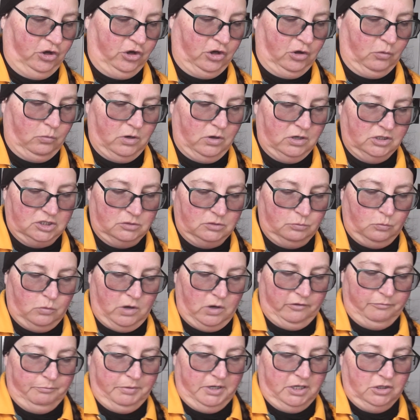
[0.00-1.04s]
you once more.
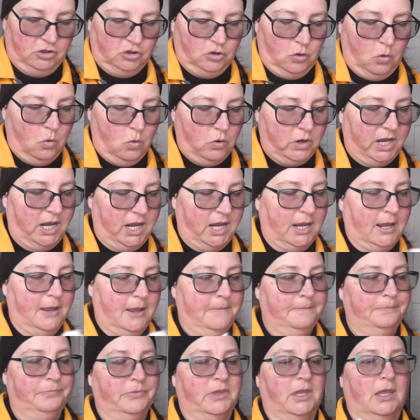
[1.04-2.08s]
I've been talking
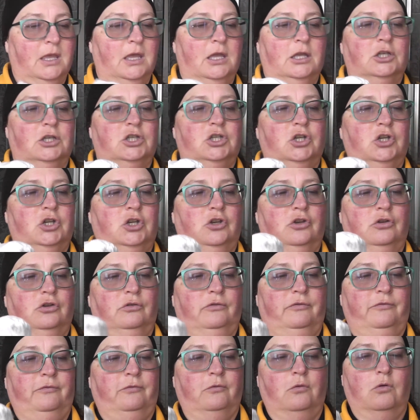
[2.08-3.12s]
to you
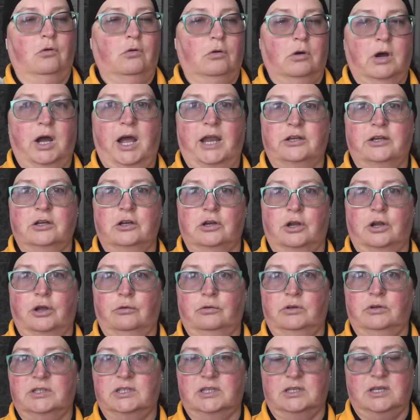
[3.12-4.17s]
for, I don't know,
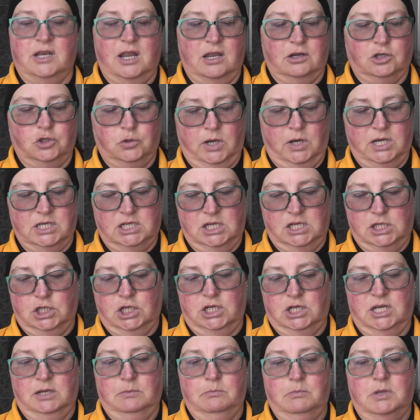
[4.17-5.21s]
is it now
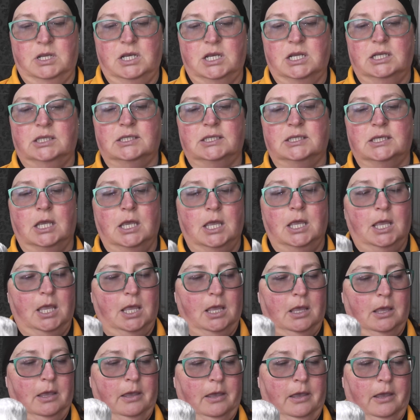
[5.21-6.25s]
20-30 minutes,
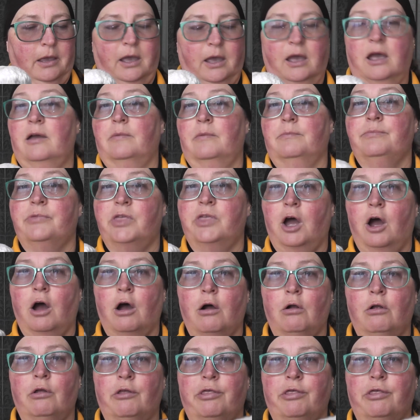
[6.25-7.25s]
the whole